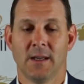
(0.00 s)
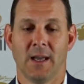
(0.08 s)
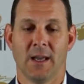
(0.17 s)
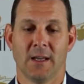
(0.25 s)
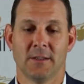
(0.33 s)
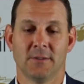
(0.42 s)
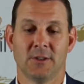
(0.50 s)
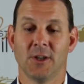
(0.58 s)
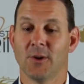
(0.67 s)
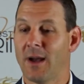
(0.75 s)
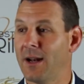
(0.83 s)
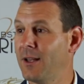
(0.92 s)
And
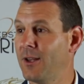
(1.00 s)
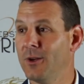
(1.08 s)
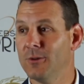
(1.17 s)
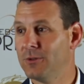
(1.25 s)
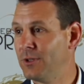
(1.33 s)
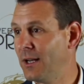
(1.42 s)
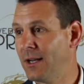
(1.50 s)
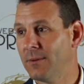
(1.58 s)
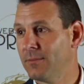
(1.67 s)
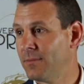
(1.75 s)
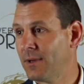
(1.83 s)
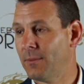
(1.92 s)
Gio had a huge
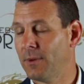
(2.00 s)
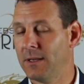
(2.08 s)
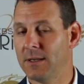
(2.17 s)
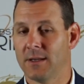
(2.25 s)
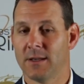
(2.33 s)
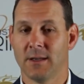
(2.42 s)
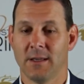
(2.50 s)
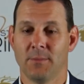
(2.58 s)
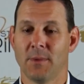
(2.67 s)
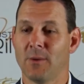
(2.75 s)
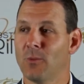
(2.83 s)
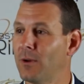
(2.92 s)
game. I mean, he
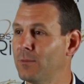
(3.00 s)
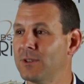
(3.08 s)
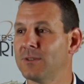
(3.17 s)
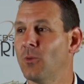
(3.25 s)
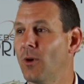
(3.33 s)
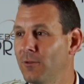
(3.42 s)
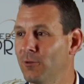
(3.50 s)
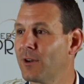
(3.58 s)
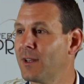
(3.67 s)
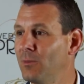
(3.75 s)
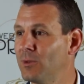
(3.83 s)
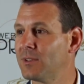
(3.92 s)
made one
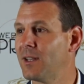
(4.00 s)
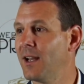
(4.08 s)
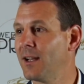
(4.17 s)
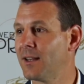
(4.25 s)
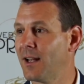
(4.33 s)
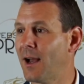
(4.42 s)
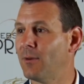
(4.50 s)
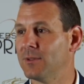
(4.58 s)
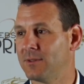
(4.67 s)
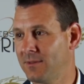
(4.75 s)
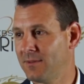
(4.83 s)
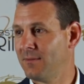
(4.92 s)
rookie mistake that I was
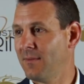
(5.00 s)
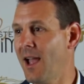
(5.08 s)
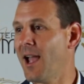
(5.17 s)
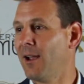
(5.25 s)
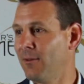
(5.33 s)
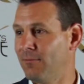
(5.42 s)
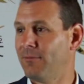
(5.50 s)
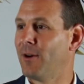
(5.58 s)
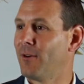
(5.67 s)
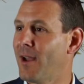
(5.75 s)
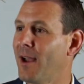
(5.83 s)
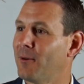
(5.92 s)

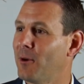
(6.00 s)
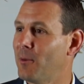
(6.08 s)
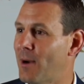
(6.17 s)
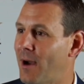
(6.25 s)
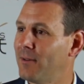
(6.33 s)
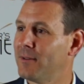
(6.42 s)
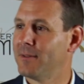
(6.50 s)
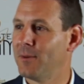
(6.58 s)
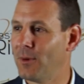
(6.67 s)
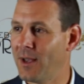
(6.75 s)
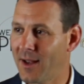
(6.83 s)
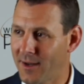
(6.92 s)
very angry about when
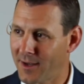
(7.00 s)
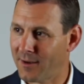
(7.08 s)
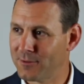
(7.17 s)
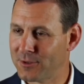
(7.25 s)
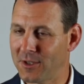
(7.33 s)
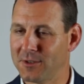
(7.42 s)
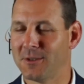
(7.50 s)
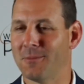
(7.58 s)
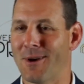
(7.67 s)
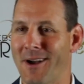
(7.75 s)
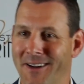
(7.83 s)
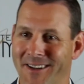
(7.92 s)
we had a conversation
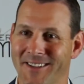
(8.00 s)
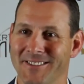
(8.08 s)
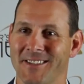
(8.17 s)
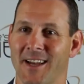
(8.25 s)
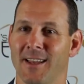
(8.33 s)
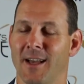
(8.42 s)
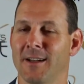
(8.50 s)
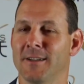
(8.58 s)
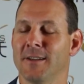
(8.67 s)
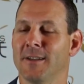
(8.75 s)
about it on the sideline.